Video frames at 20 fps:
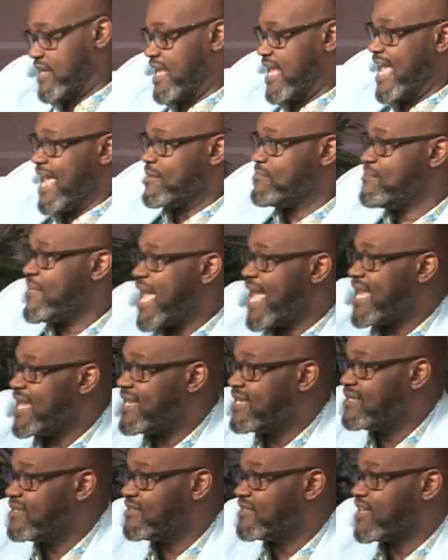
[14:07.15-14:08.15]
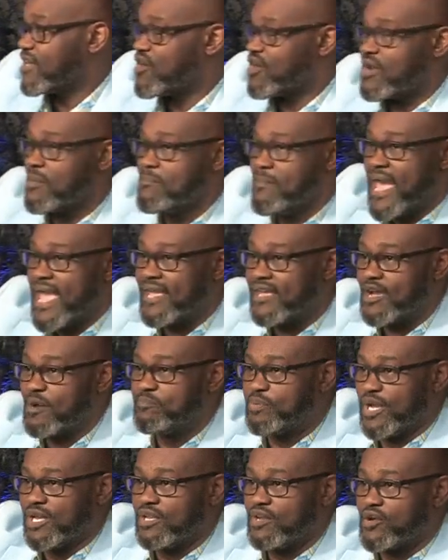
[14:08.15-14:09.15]
and they're going to make a
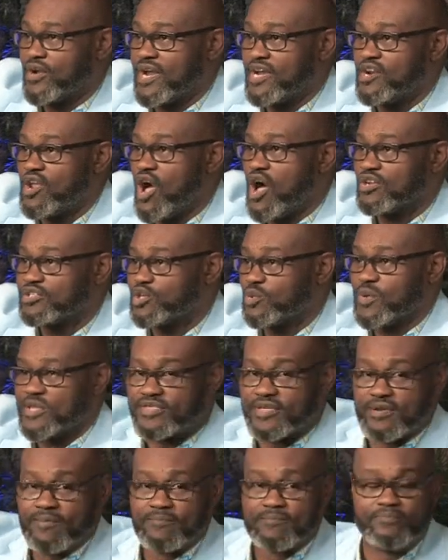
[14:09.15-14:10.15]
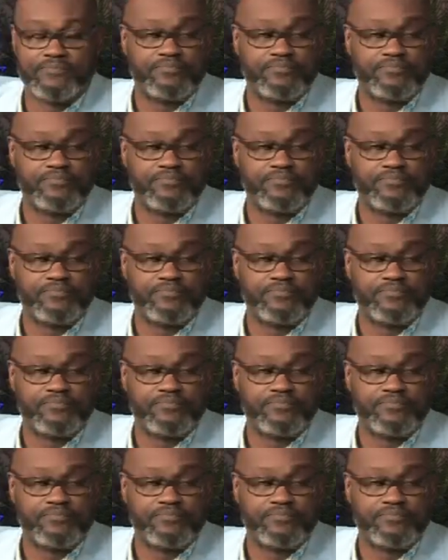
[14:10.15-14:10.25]
pillar and an altar with them.